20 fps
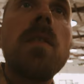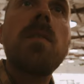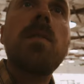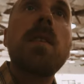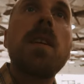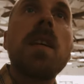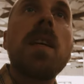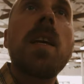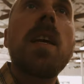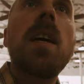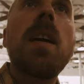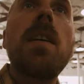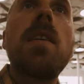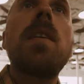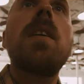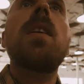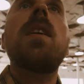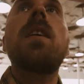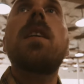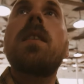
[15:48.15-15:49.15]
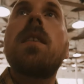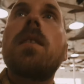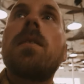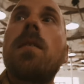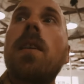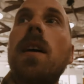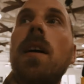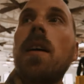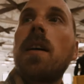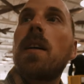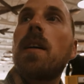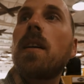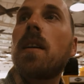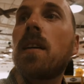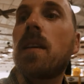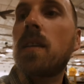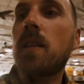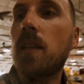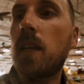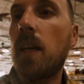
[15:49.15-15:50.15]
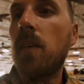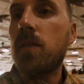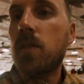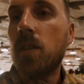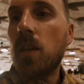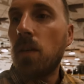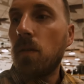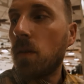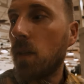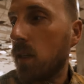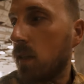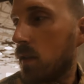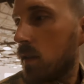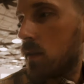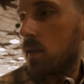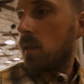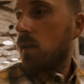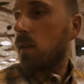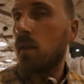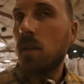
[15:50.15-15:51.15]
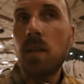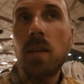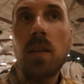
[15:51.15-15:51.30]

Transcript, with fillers: know if they carry an Arai. They have Shoeis,